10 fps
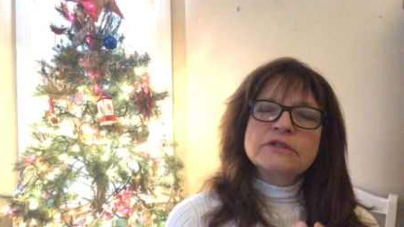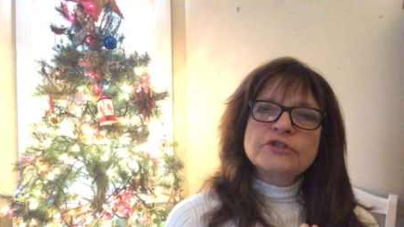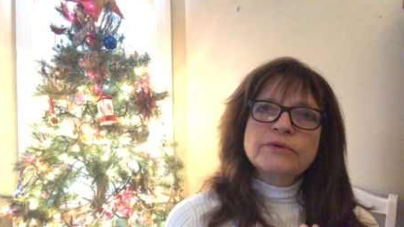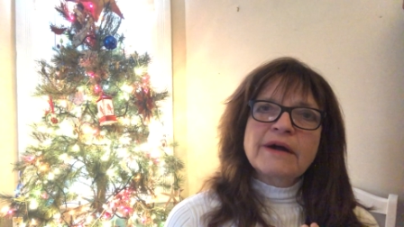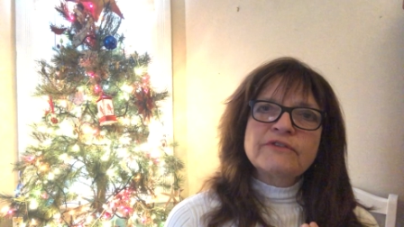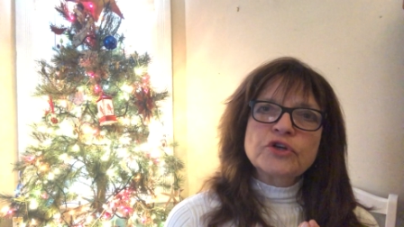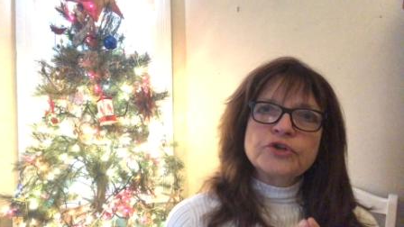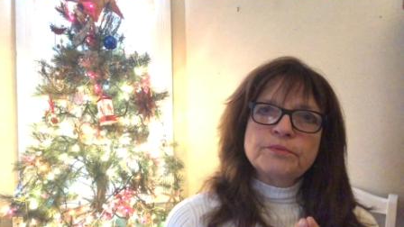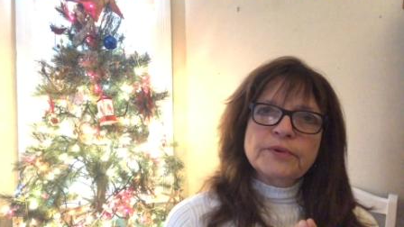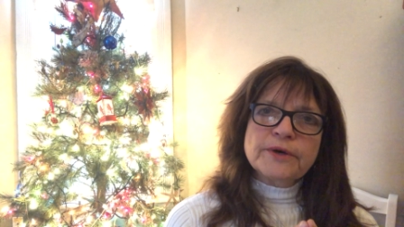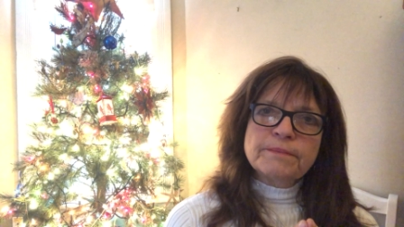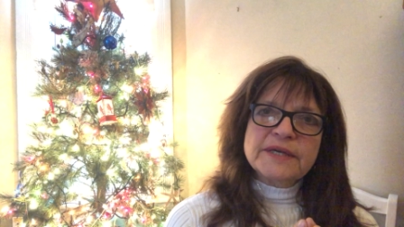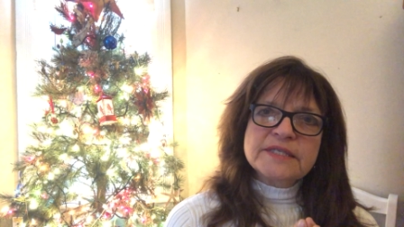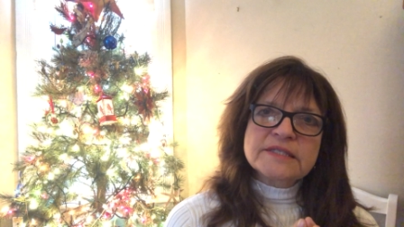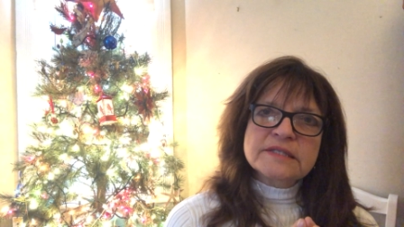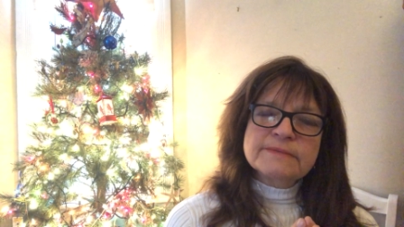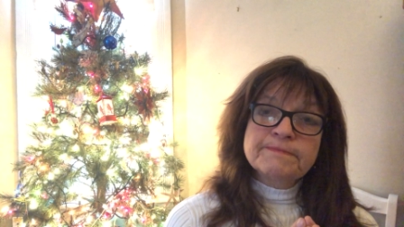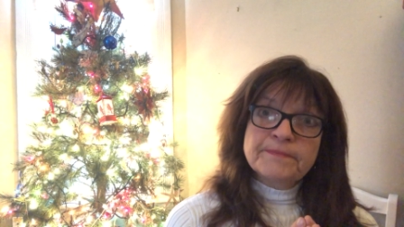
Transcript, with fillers: to have a good purpose.